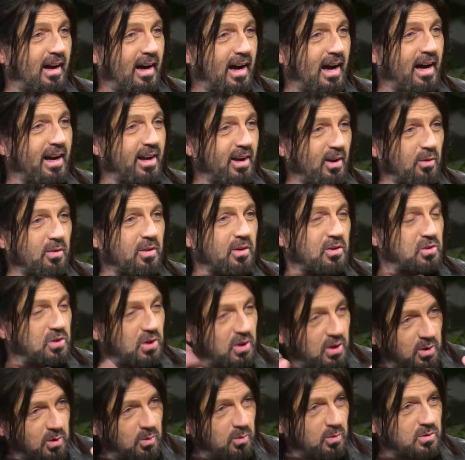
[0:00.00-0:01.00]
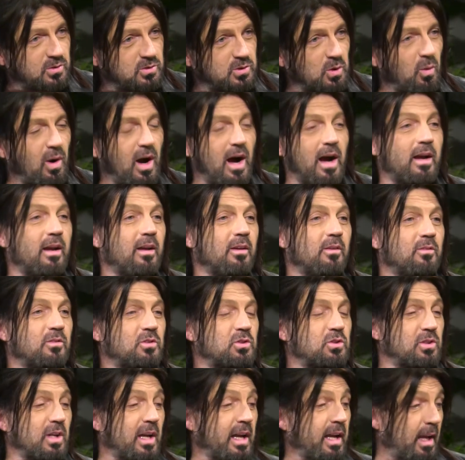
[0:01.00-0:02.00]
I hear the tune, so I can
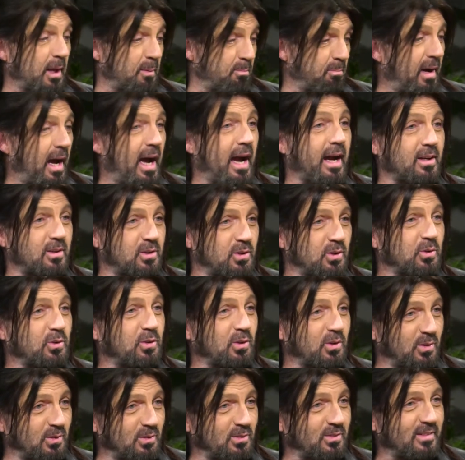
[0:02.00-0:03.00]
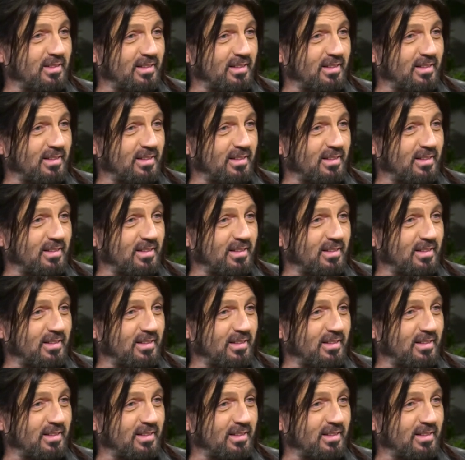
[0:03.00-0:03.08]
sing it back to you.